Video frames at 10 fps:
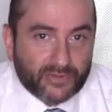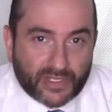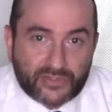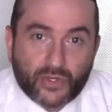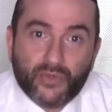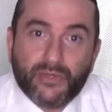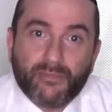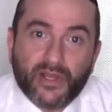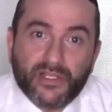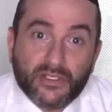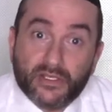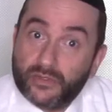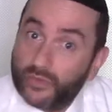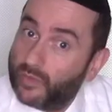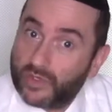I told the binder,
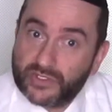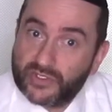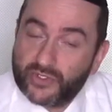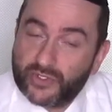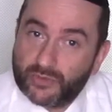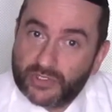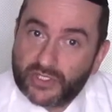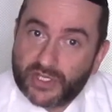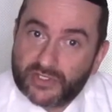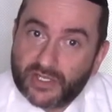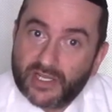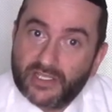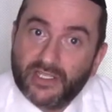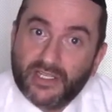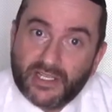who wasn't a Jew, was a
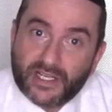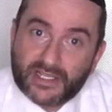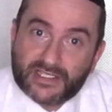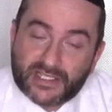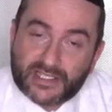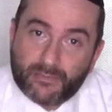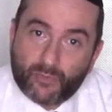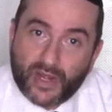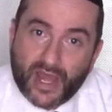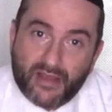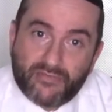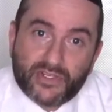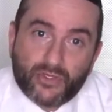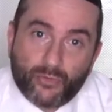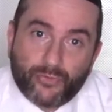Gentile, I said to him, whatever
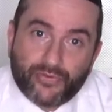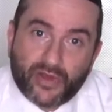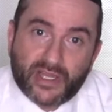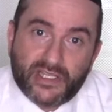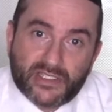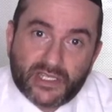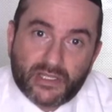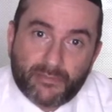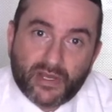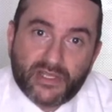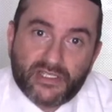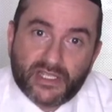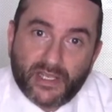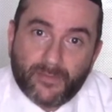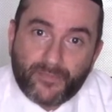you find in the
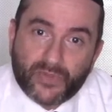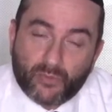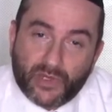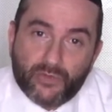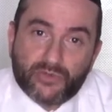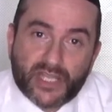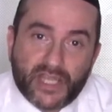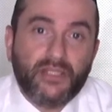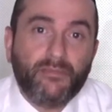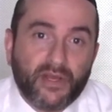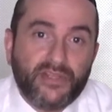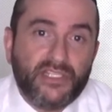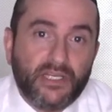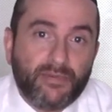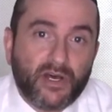binding, when you take the
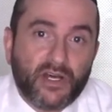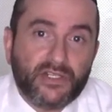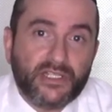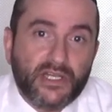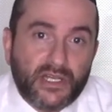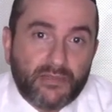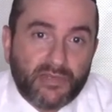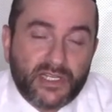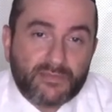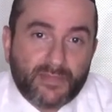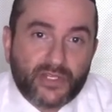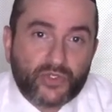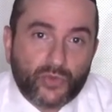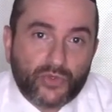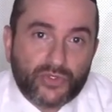binding apart, please make
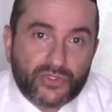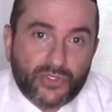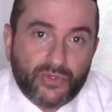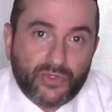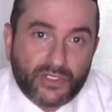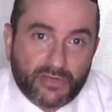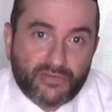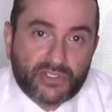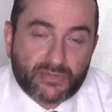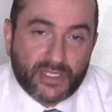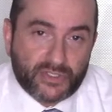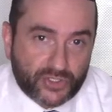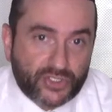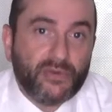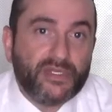sure to give it to me and to
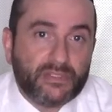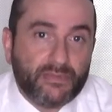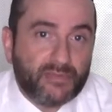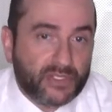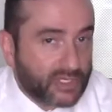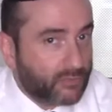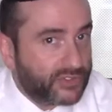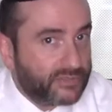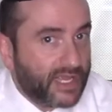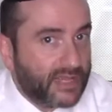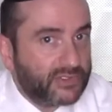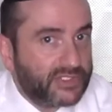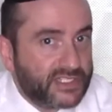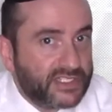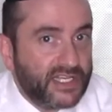show it to me, because I want to be able
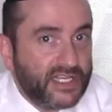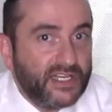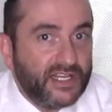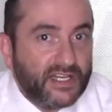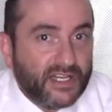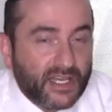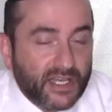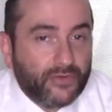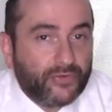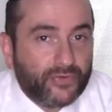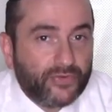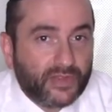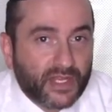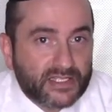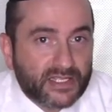to see if
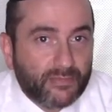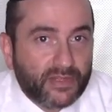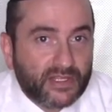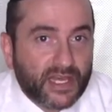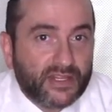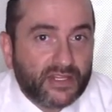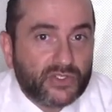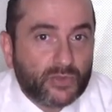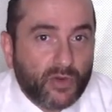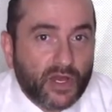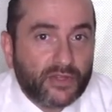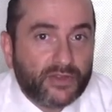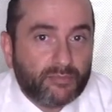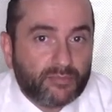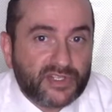there is something there that's
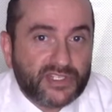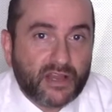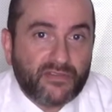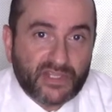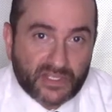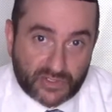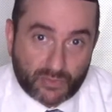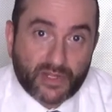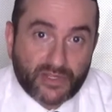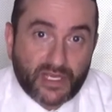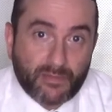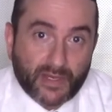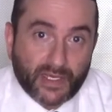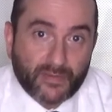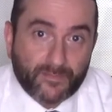worth preserving, that's worth
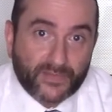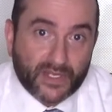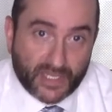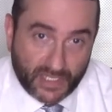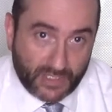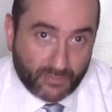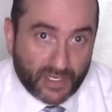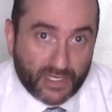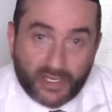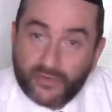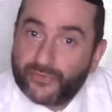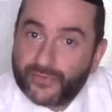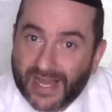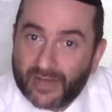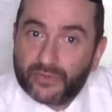keeping. Anyway, he
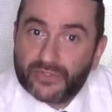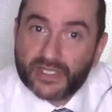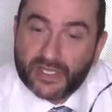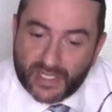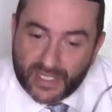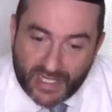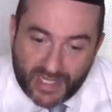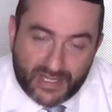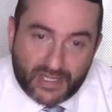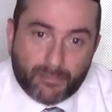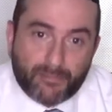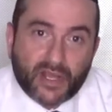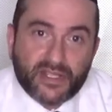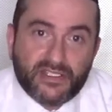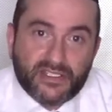found in the
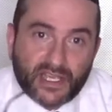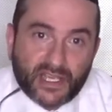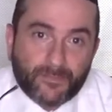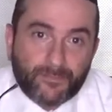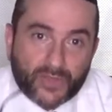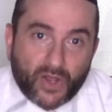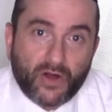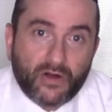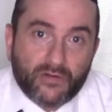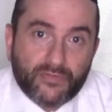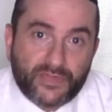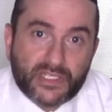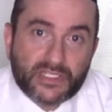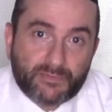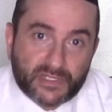binding of
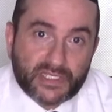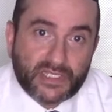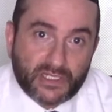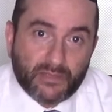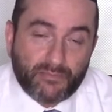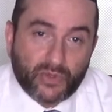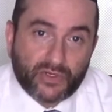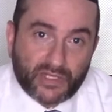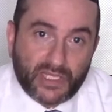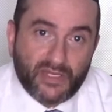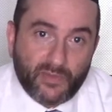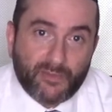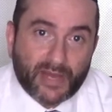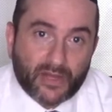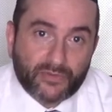this particular book that he
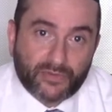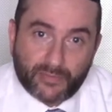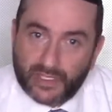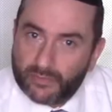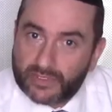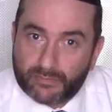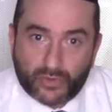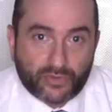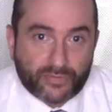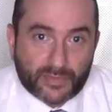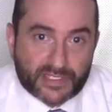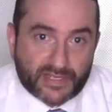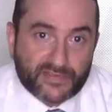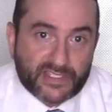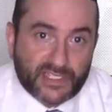rebound for me, it was a book from the
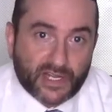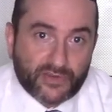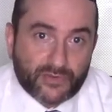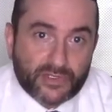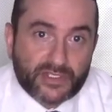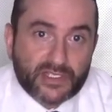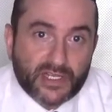1700s,